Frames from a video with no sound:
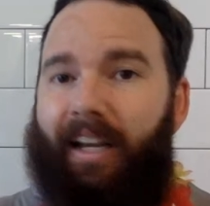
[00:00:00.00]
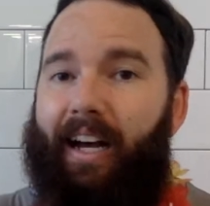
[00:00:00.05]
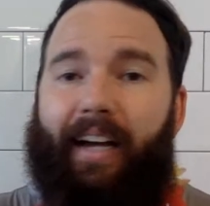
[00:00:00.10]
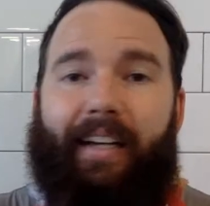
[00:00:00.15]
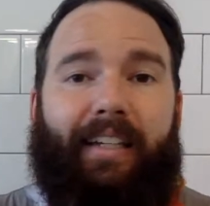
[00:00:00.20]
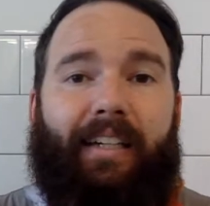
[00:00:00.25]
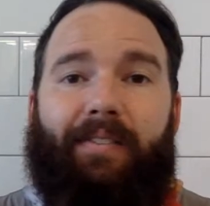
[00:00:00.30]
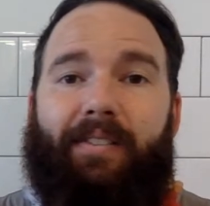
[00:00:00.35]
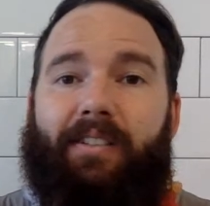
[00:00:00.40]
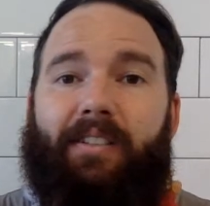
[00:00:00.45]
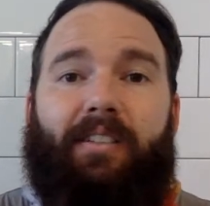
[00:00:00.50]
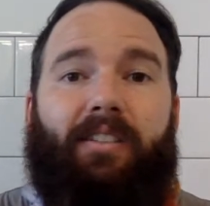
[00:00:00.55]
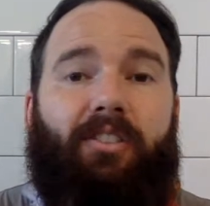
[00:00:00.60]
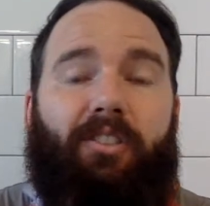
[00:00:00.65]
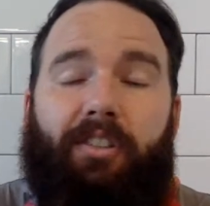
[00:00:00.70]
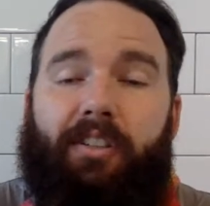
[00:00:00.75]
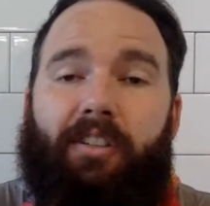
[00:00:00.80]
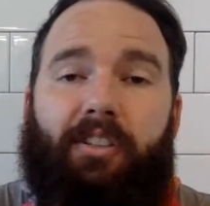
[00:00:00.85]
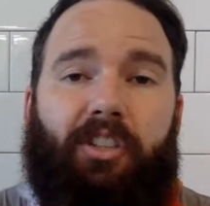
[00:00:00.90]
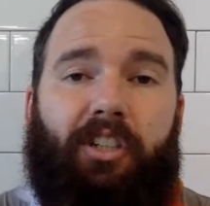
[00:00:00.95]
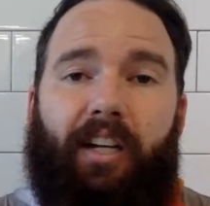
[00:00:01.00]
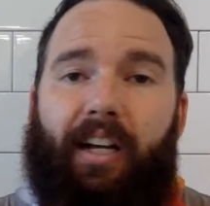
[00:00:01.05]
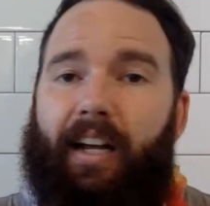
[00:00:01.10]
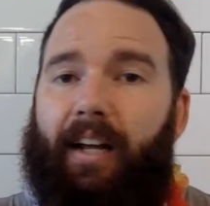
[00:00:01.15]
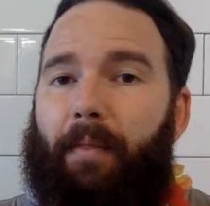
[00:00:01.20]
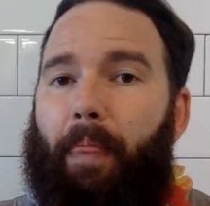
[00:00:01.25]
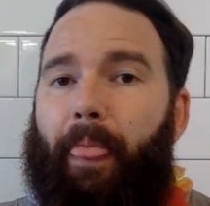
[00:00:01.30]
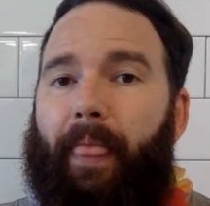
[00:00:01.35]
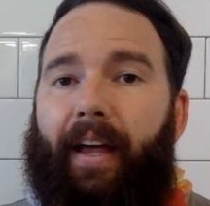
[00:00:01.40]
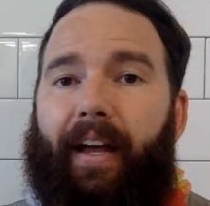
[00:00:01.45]
I give it to the church.
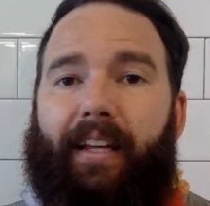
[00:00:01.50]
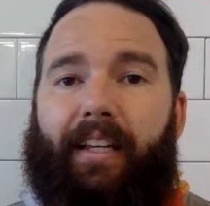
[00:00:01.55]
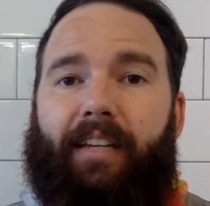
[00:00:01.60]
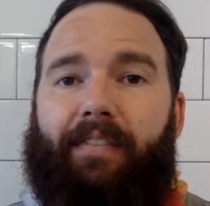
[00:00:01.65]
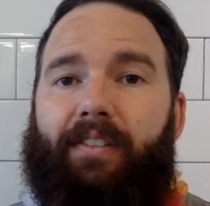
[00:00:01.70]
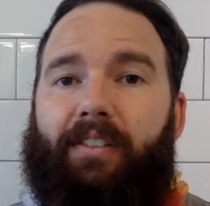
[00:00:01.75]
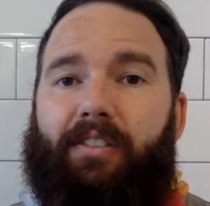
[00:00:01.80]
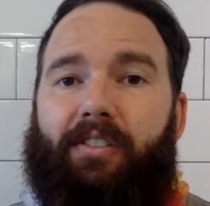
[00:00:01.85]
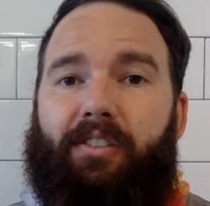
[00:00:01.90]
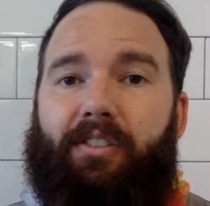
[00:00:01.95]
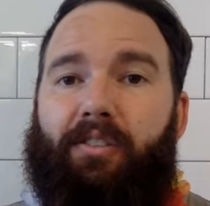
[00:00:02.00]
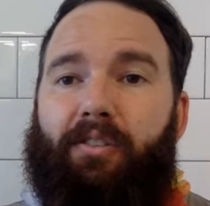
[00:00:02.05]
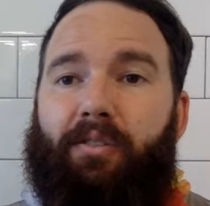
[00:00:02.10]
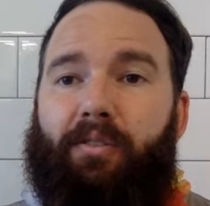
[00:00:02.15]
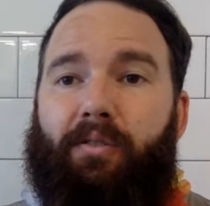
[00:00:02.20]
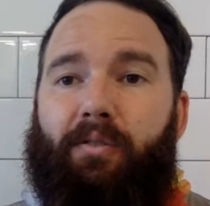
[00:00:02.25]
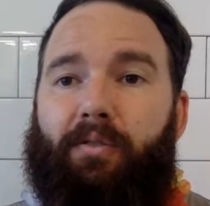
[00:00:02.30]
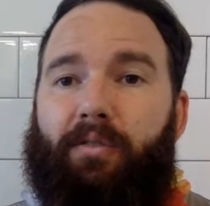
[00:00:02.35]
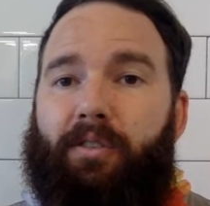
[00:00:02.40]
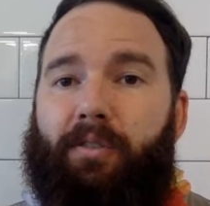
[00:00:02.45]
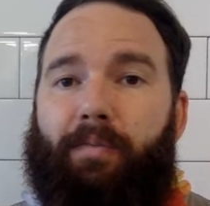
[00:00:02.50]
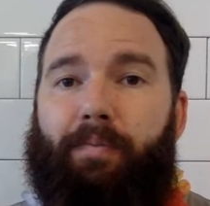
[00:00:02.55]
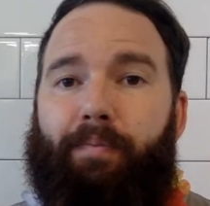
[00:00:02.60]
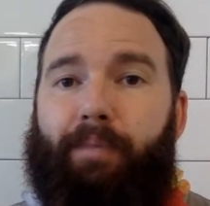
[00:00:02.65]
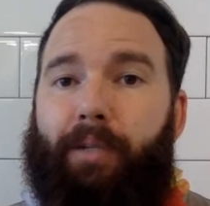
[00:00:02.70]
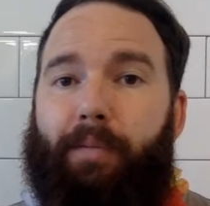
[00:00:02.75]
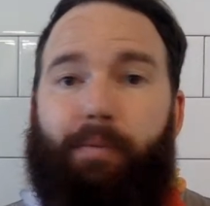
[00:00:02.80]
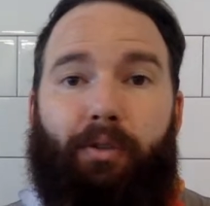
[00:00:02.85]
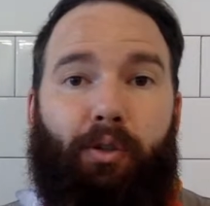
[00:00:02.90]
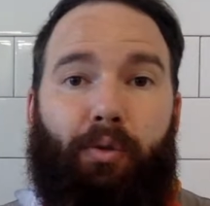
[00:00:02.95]
I give it to
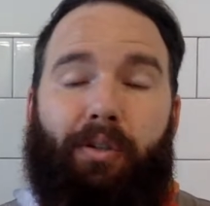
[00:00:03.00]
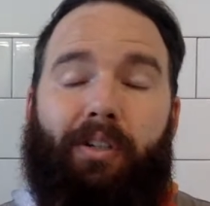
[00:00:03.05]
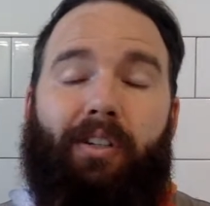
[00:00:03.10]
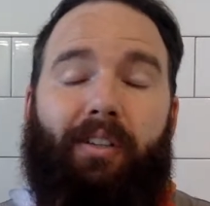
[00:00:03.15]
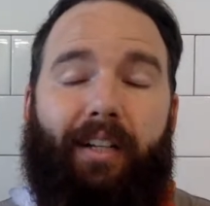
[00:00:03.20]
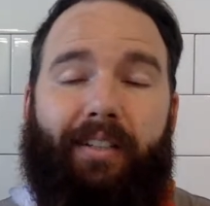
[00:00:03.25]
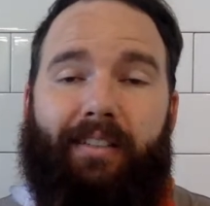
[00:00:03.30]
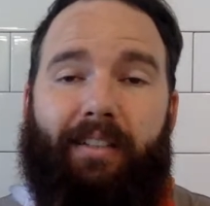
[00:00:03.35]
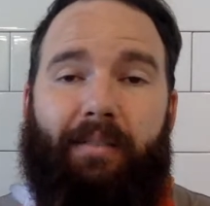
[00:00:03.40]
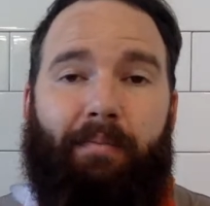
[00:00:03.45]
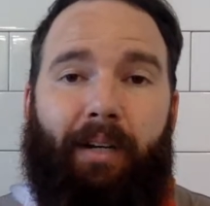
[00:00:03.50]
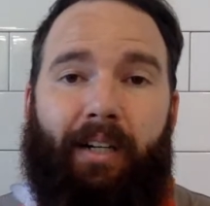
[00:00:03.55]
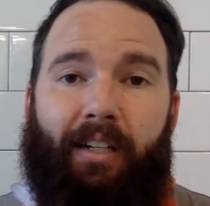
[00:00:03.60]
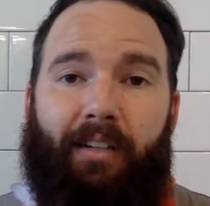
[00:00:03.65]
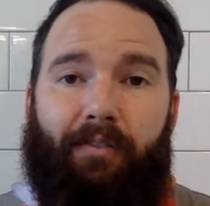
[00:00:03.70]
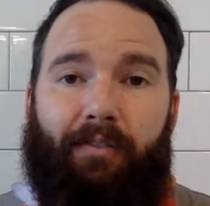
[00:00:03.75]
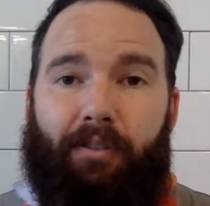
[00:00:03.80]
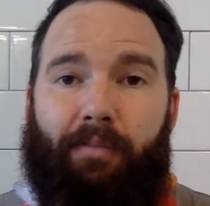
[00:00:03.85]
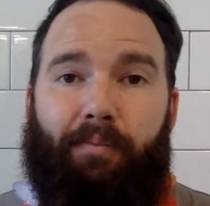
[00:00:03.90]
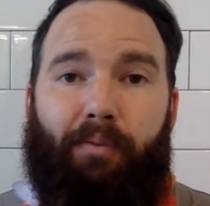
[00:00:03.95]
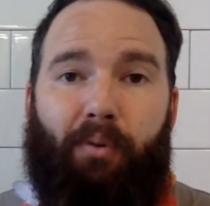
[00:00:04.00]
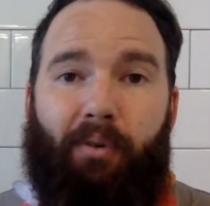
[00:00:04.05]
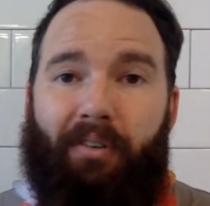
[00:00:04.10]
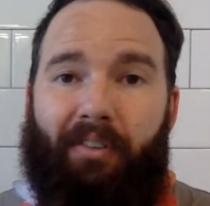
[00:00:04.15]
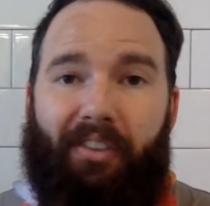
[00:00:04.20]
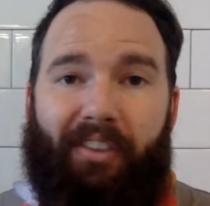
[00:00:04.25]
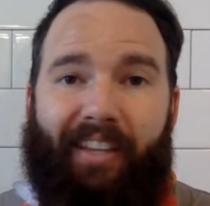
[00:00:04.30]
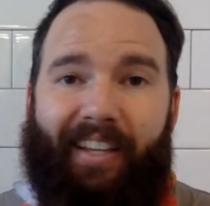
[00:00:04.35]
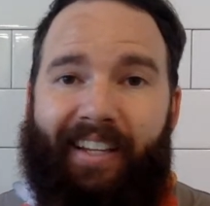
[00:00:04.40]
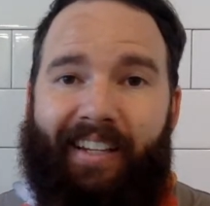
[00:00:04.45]
people who are collecting money for
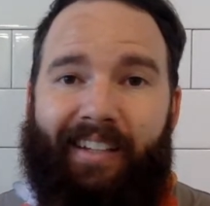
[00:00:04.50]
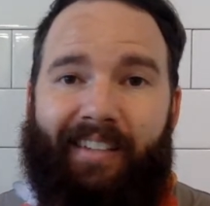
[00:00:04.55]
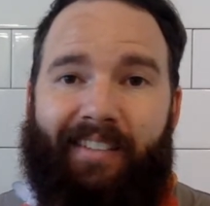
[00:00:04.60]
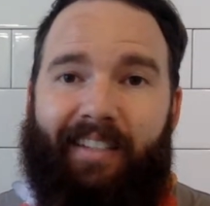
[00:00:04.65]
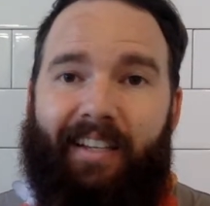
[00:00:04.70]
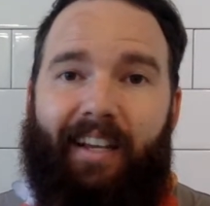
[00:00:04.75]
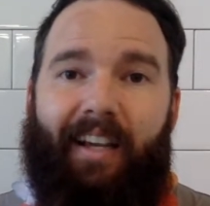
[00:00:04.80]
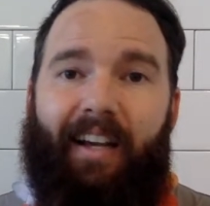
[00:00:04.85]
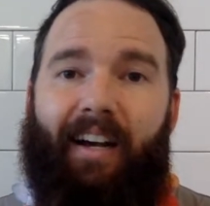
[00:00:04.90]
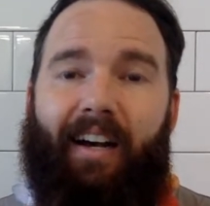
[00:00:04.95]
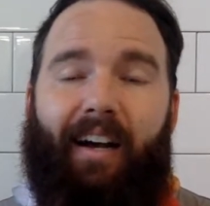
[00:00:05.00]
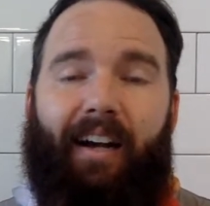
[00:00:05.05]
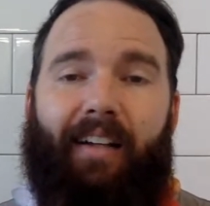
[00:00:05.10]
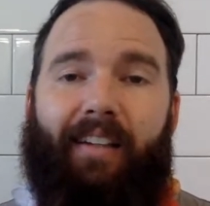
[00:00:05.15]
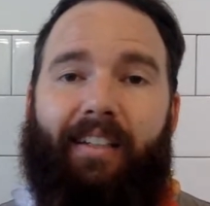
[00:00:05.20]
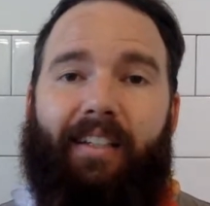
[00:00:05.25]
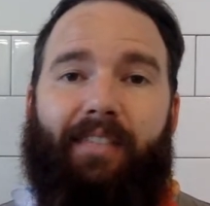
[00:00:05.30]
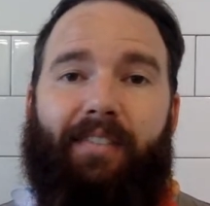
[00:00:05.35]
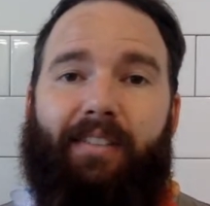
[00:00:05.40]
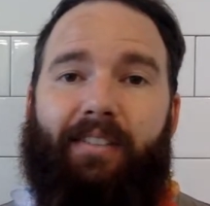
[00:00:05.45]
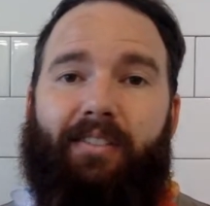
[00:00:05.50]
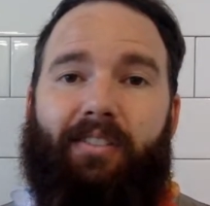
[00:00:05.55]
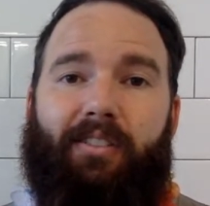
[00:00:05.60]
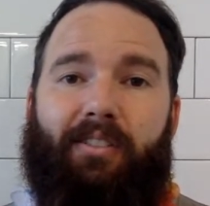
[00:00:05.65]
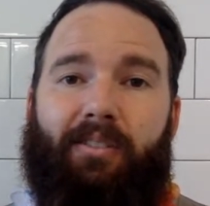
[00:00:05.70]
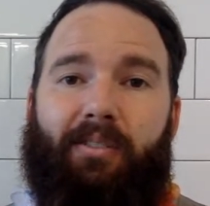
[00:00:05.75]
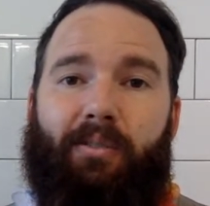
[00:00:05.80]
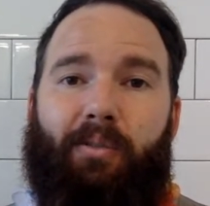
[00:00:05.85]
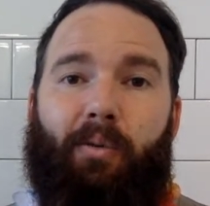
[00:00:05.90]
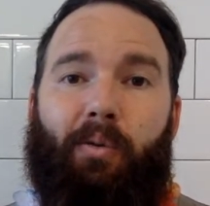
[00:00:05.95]
important things. I give it
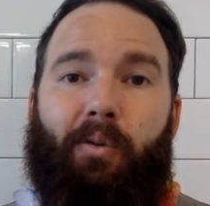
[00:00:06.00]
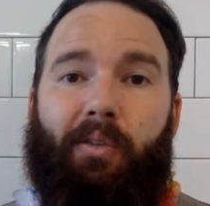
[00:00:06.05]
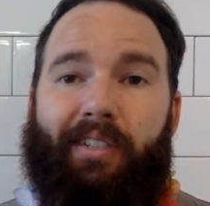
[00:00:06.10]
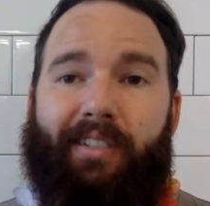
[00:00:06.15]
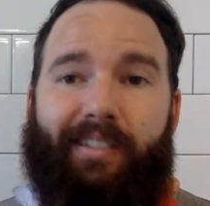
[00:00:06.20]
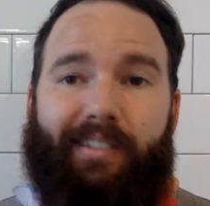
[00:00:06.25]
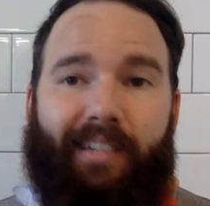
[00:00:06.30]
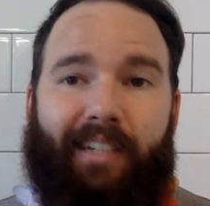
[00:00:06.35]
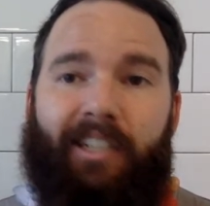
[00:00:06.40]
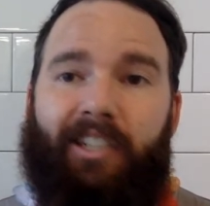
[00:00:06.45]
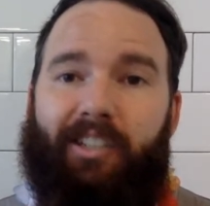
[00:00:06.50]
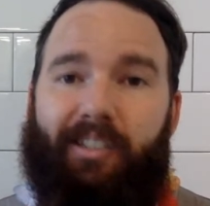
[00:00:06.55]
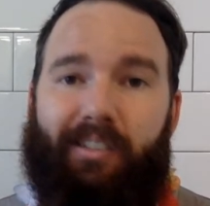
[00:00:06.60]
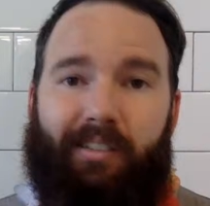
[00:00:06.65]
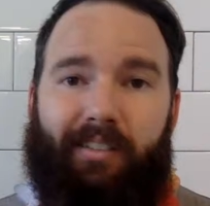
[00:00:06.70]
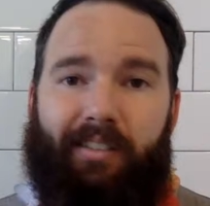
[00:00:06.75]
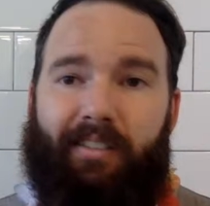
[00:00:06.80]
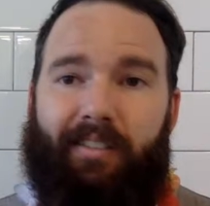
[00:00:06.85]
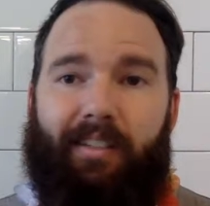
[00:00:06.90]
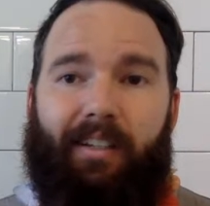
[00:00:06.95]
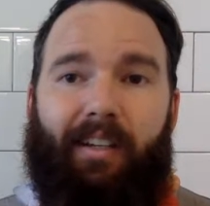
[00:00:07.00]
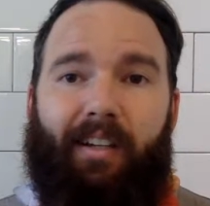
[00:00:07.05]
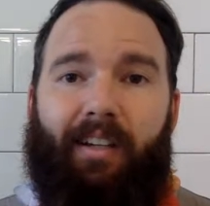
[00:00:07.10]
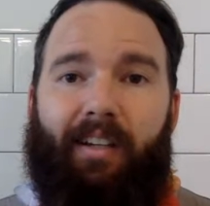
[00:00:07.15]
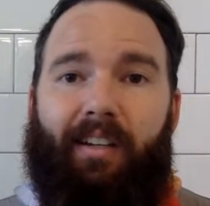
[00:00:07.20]
to organizations.